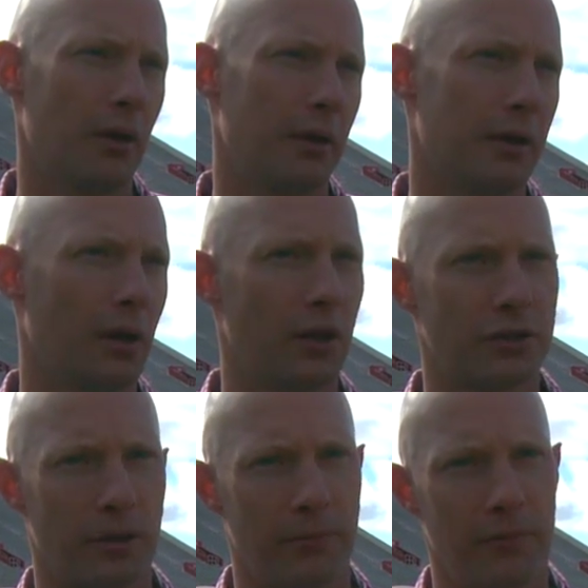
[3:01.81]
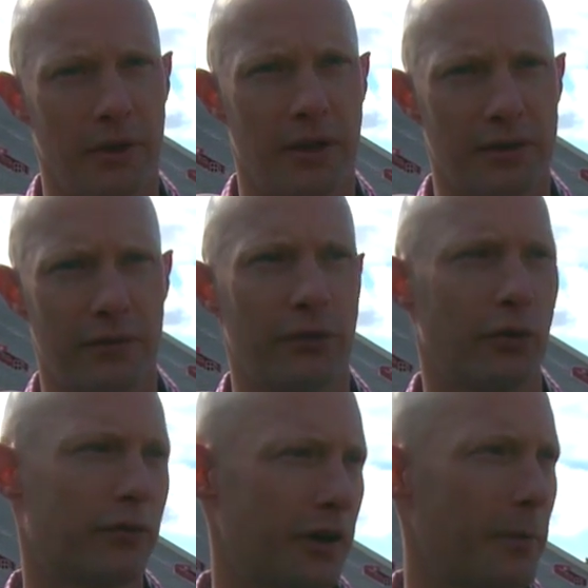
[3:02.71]
you know, that's up. The kids can
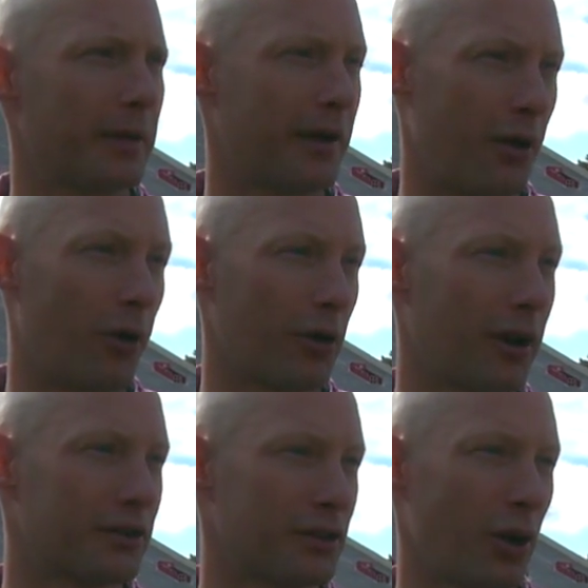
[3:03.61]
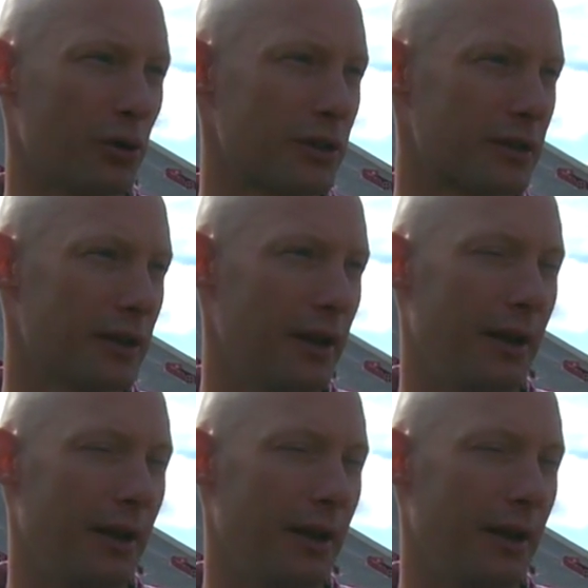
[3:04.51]
feel free to make that hard on us as coaches.